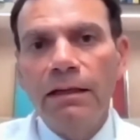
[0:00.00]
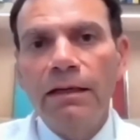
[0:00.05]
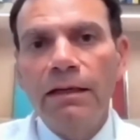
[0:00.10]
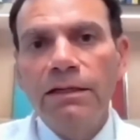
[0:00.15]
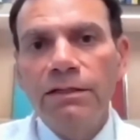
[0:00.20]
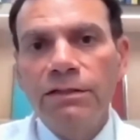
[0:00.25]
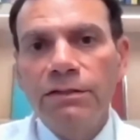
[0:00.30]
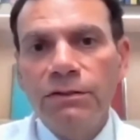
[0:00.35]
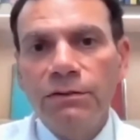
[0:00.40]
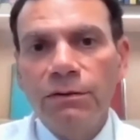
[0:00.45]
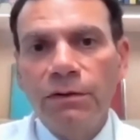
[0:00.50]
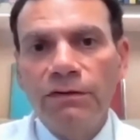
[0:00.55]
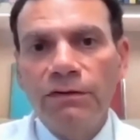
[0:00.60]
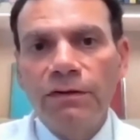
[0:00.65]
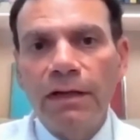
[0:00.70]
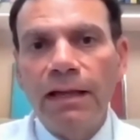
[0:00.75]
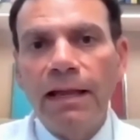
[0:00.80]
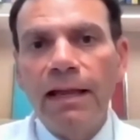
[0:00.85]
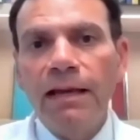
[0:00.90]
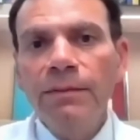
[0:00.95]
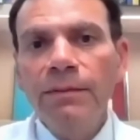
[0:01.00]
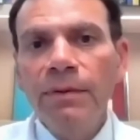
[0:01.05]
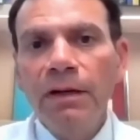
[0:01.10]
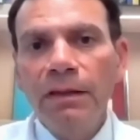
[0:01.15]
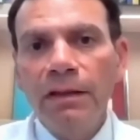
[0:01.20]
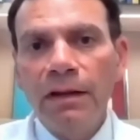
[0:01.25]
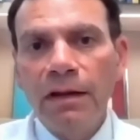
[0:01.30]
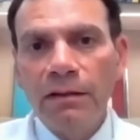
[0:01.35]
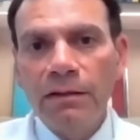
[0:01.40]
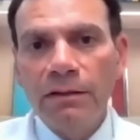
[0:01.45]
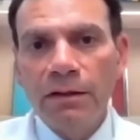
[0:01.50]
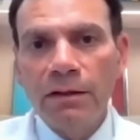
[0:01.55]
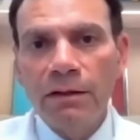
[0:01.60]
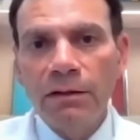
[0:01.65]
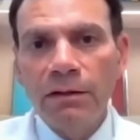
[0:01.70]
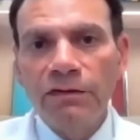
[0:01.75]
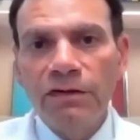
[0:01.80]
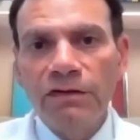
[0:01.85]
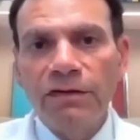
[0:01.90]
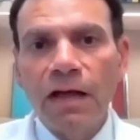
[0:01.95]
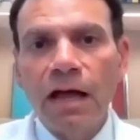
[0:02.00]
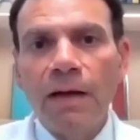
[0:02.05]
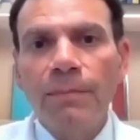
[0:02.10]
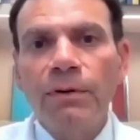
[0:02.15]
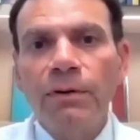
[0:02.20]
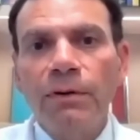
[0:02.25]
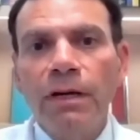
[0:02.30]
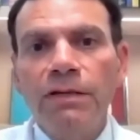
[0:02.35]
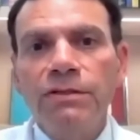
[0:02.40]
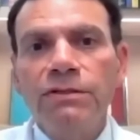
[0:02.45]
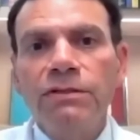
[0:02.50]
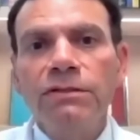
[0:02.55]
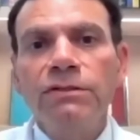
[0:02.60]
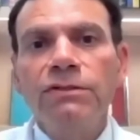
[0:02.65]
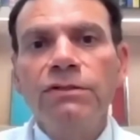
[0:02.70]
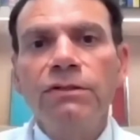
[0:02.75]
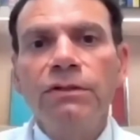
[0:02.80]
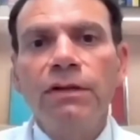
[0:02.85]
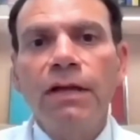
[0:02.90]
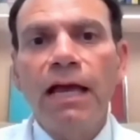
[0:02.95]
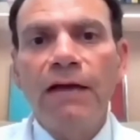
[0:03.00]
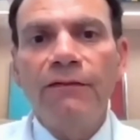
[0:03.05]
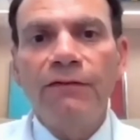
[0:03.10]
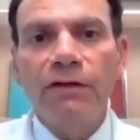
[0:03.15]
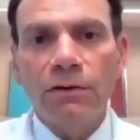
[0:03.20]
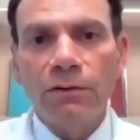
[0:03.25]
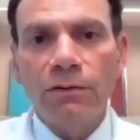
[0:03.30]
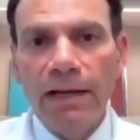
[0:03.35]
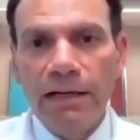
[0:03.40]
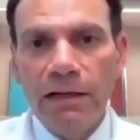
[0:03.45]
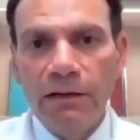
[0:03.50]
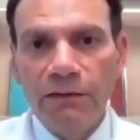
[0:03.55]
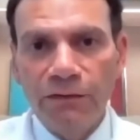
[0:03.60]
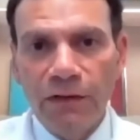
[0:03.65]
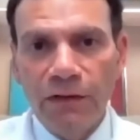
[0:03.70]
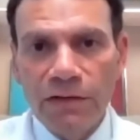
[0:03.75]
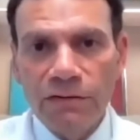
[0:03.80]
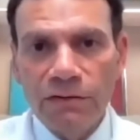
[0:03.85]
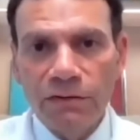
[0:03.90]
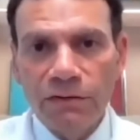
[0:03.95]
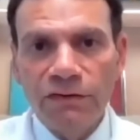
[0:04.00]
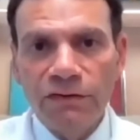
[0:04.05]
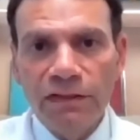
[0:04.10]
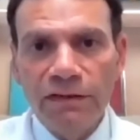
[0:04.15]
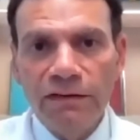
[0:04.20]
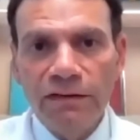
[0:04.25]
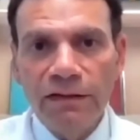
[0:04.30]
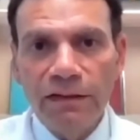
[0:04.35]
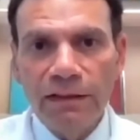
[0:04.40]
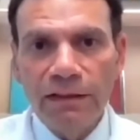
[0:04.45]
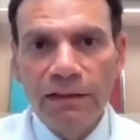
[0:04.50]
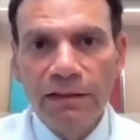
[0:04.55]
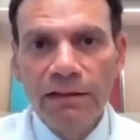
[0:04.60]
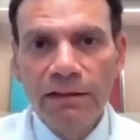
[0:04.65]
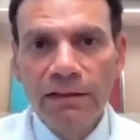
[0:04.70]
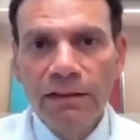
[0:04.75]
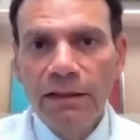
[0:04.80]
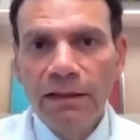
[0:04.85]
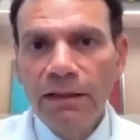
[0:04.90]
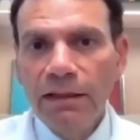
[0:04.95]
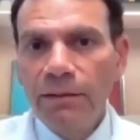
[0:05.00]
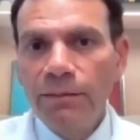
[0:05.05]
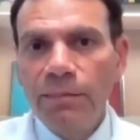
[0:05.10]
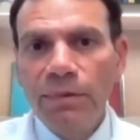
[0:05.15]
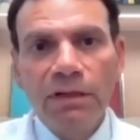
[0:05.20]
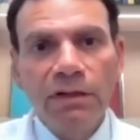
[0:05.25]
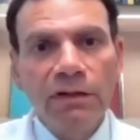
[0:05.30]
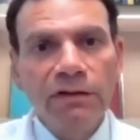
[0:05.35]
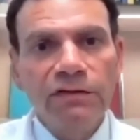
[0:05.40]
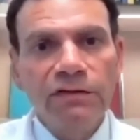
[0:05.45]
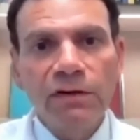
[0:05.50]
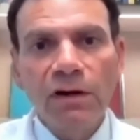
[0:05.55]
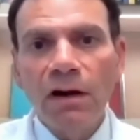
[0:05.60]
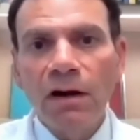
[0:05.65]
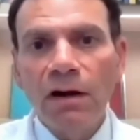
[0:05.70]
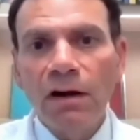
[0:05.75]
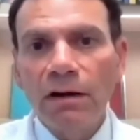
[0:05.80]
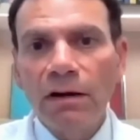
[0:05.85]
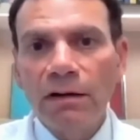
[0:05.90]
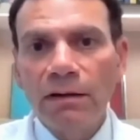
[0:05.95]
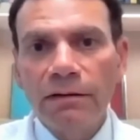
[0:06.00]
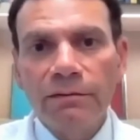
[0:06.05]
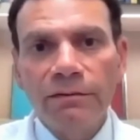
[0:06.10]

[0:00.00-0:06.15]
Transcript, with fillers: issue is that anybody that undergoes this operation should have a craniofacial CT because there are